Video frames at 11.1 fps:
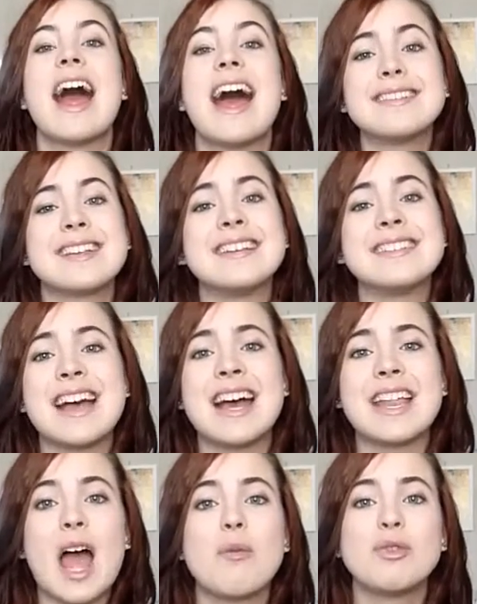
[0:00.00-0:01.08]
As I
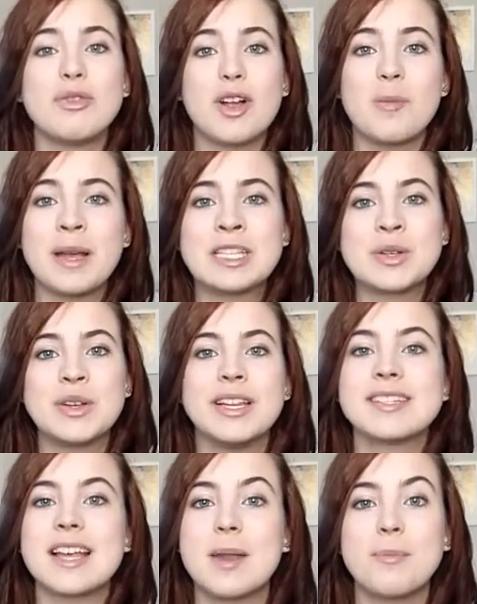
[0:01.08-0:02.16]
said, I would recommend doing
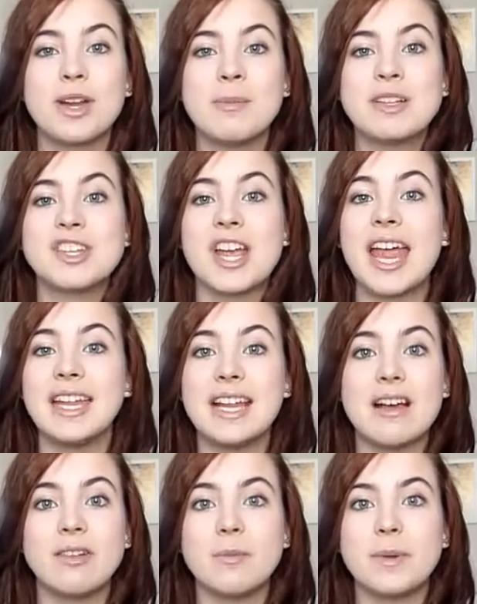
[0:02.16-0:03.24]
this at pretty much any
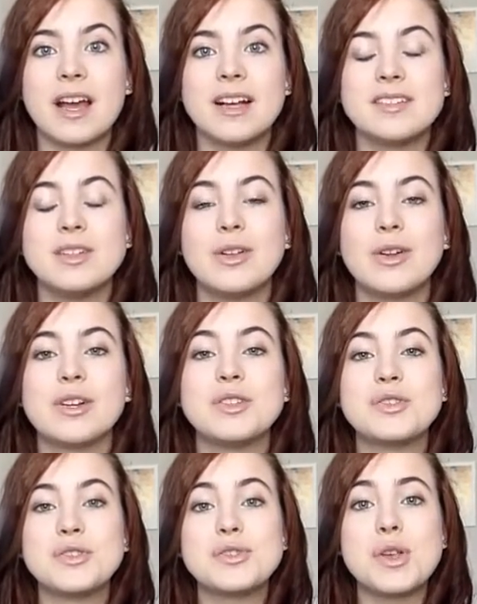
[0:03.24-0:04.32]
level because you learn
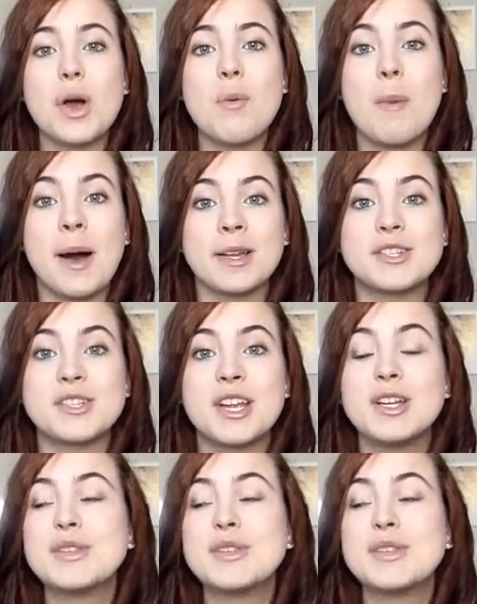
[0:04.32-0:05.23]
so much.